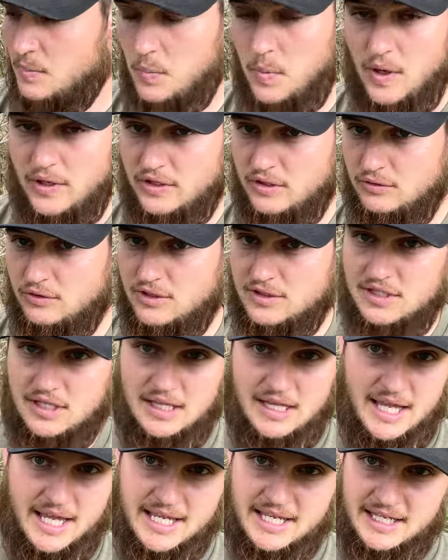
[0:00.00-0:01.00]
but you just
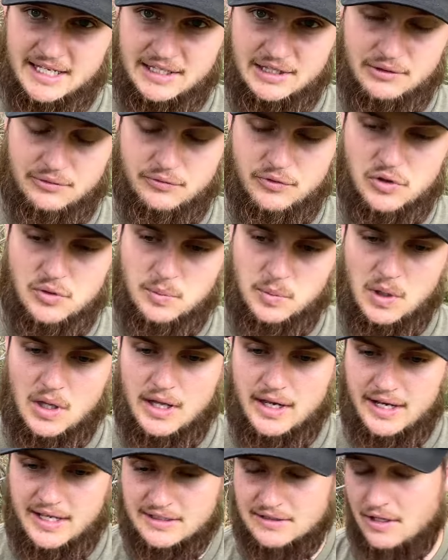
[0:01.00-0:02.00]
like it in the food
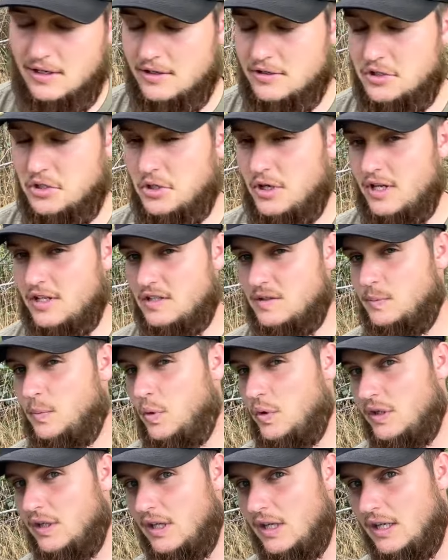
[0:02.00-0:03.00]
plot, as long as you're not
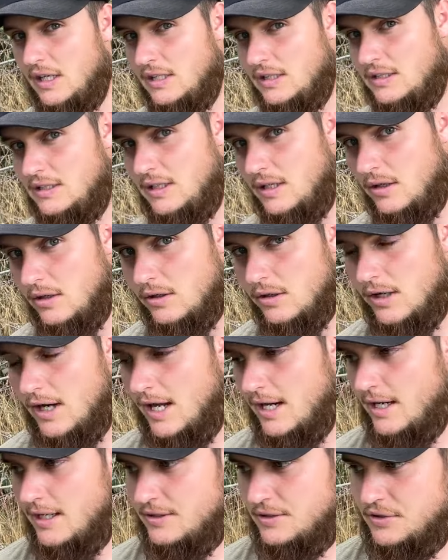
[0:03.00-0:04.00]
spooking any deer, you're
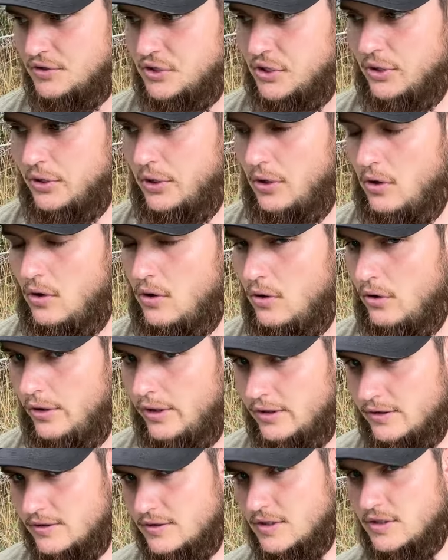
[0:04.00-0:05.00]
not necessarily
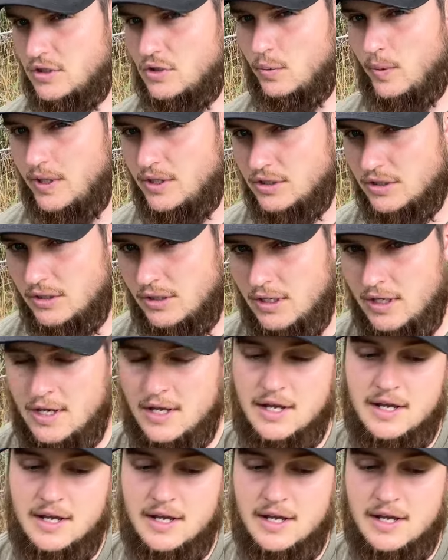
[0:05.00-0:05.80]
hurting the situation,